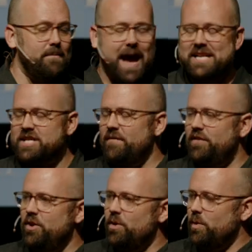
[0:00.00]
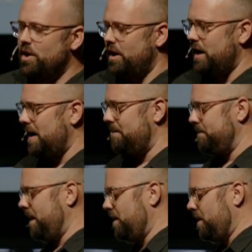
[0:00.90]
imagine if you were, uh,
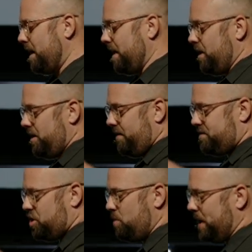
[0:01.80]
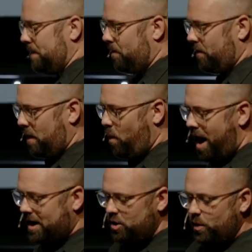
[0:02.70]
you know, uh, you, you have two people, they
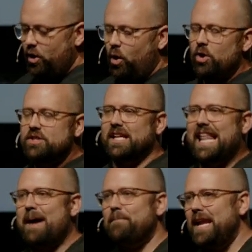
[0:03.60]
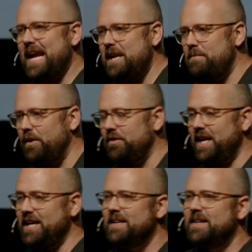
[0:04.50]
walk into an old, dilapidated
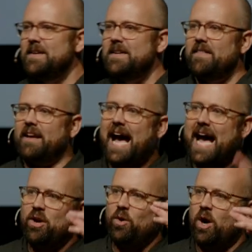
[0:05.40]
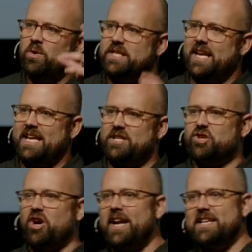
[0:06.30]
building. The guy who owns it and he's
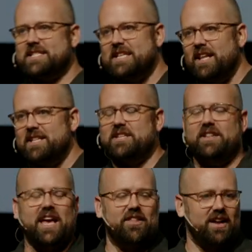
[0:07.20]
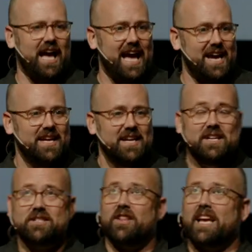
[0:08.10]
trying to sell it to the other guy.
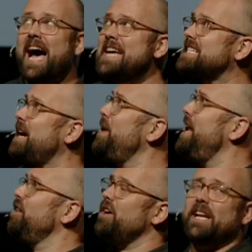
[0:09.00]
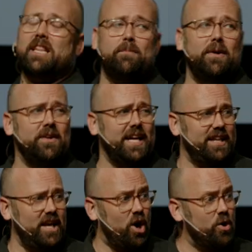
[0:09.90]
So the guy's coming in looking at the building, and
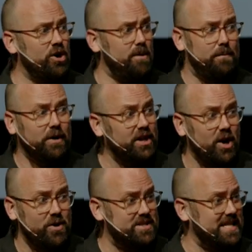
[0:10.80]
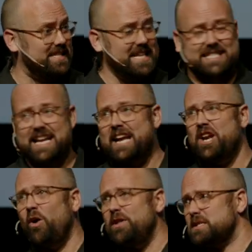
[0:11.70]
the owner, building owner, says, Listen, I
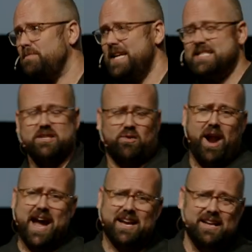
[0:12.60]
know this place is a wreck.